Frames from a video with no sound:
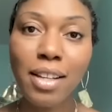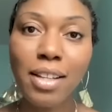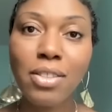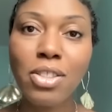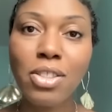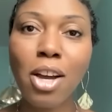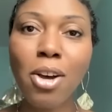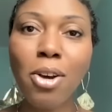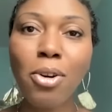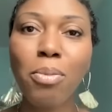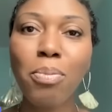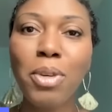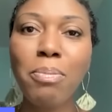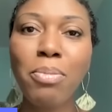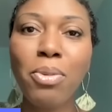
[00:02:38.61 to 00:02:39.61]
And so
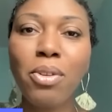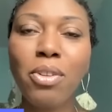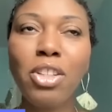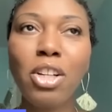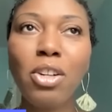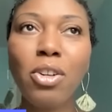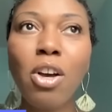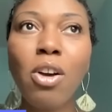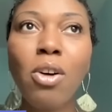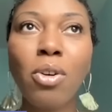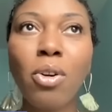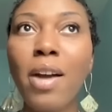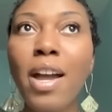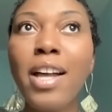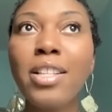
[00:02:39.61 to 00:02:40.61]
people, you know, go
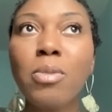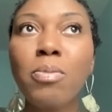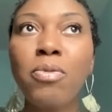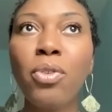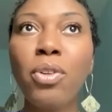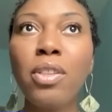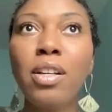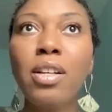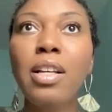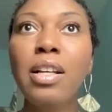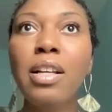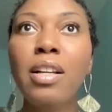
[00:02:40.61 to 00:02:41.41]
grasp for the,